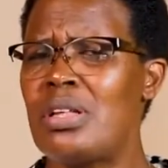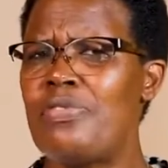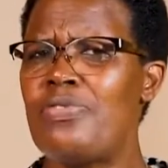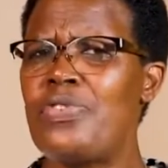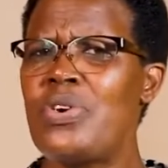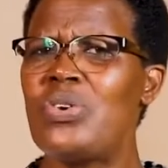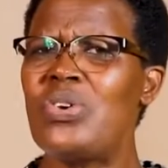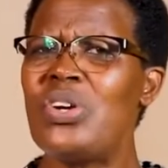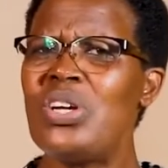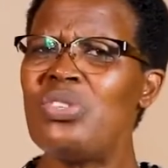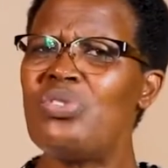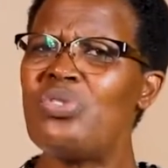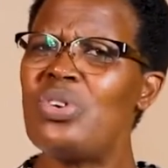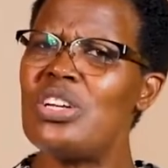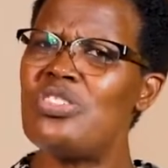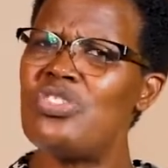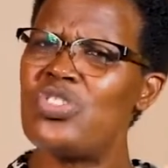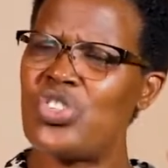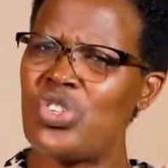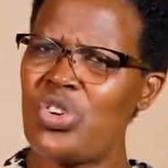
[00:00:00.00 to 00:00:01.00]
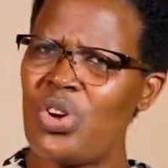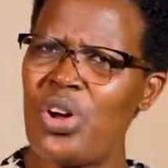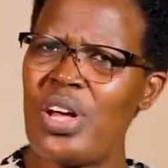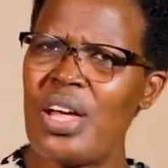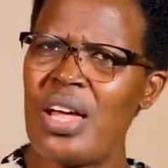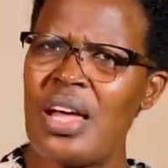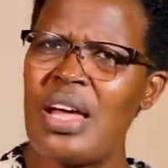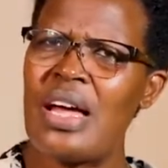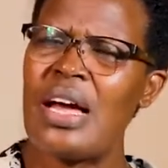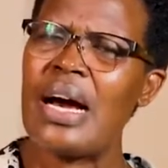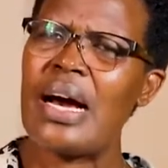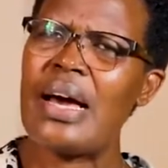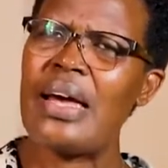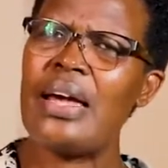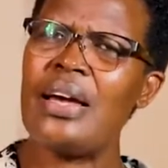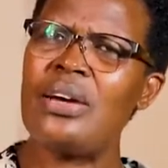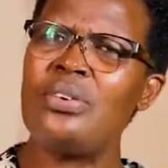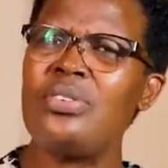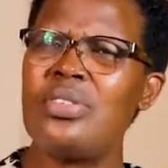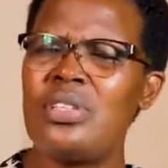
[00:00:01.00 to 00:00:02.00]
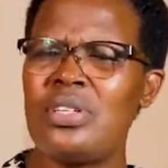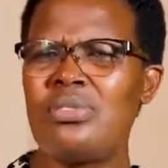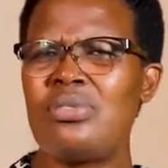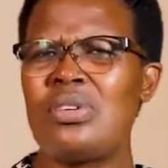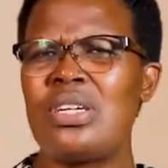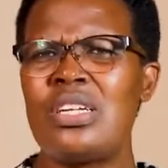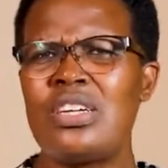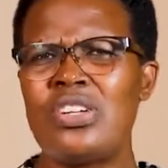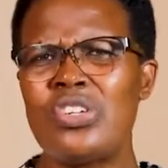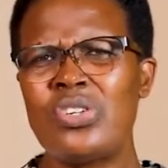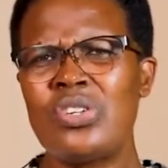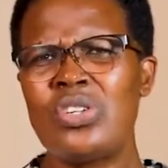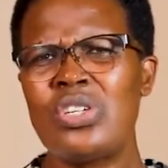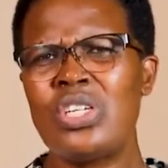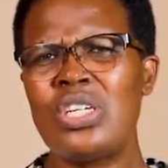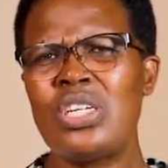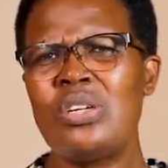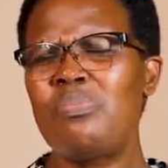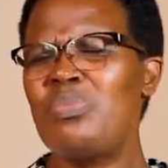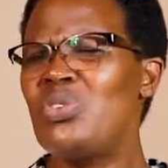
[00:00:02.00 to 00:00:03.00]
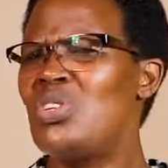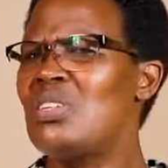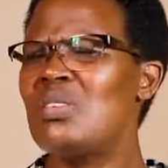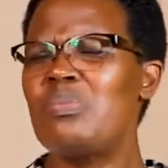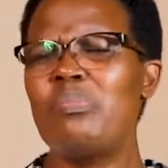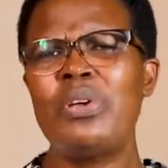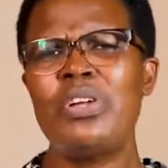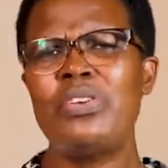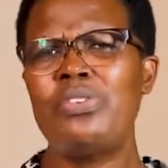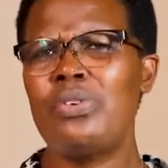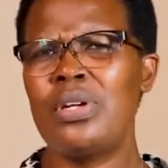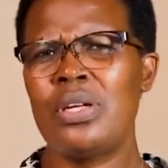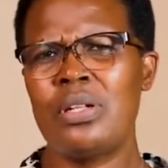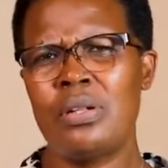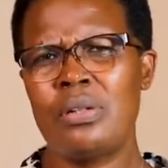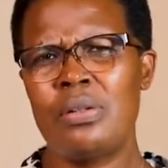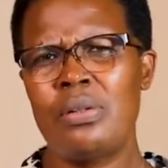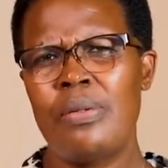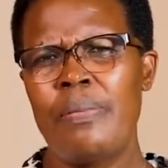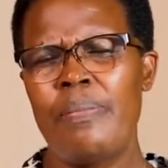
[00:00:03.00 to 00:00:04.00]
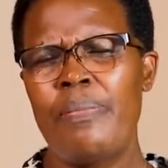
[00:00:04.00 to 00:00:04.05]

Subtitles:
If you're going to enjoy a healthy relationship, just be real.